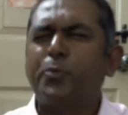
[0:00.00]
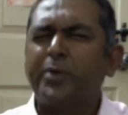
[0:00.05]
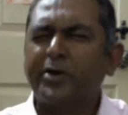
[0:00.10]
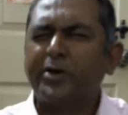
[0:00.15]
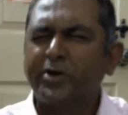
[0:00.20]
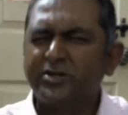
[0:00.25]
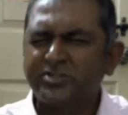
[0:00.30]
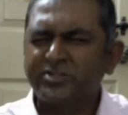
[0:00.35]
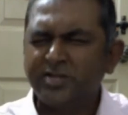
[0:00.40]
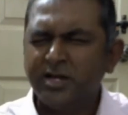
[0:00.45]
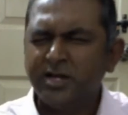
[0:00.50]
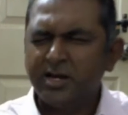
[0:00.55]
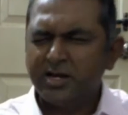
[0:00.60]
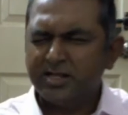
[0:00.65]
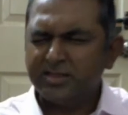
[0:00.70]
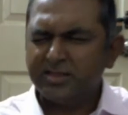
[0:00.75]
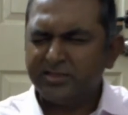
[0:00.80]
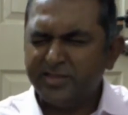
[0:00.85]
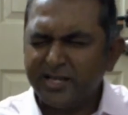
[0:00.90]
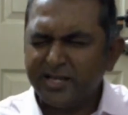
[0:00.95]
Because
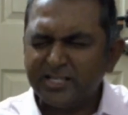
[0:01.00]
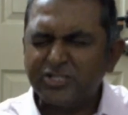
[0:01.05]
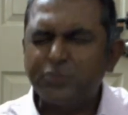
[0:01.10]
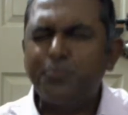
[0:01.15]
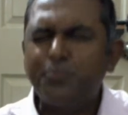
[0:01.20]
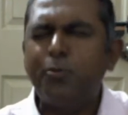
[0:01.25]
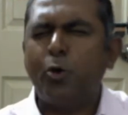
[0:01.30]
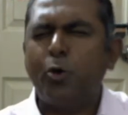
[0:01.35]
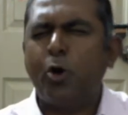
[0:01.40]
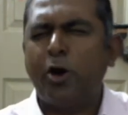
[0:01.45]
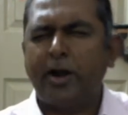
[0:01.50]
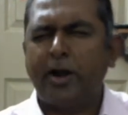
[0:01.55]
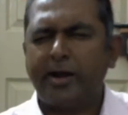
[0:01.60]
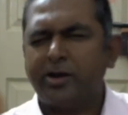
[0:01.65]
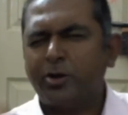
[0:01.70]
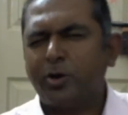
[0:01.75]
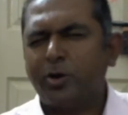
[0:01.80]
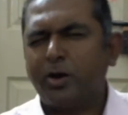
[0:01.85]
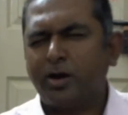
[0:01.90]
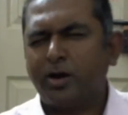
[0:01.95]
this boy, you
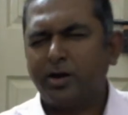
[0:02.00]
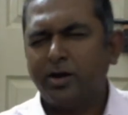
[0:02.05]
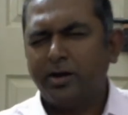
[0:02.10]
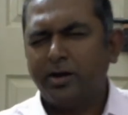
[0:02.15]
know,